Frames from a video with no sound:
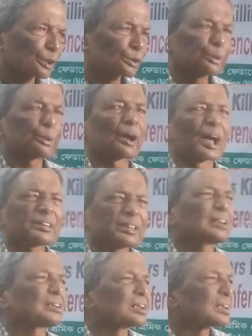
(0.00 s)
So I
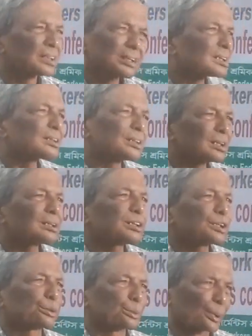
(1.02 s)
think it
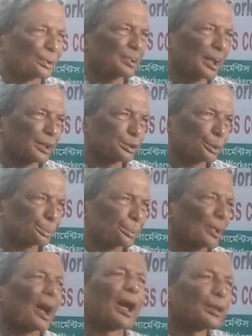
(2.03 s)
is one kind of
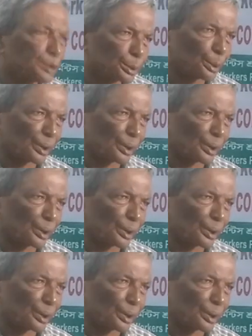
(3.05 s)
high.